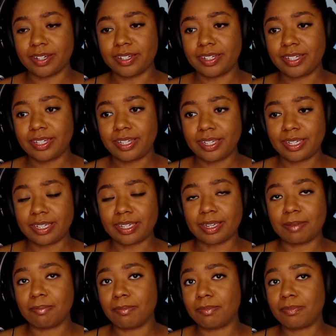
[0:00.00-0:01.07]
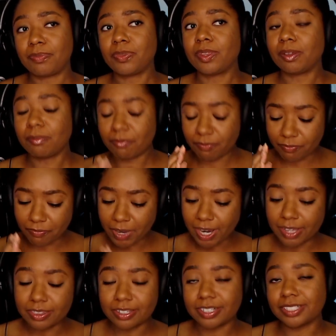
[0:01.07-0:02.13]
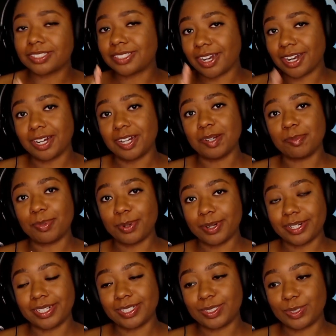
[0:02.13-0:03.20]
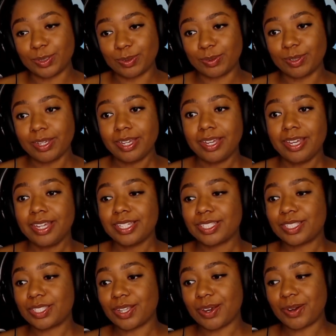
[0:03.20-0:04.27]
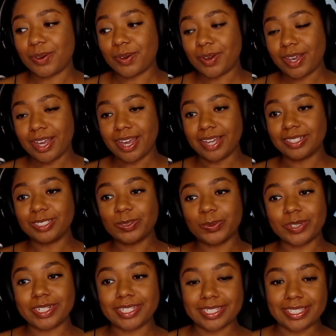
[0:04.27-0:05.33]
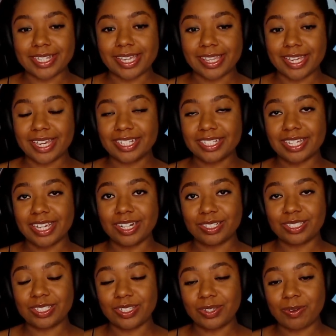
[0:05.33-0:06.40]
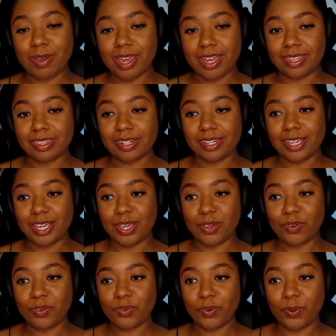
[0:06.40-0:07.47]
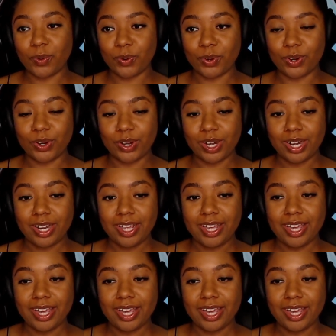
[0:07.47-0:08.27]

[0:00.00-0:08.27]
it can, fathers are important too. So I just wanted to say that. Shout out to you, Anthony, for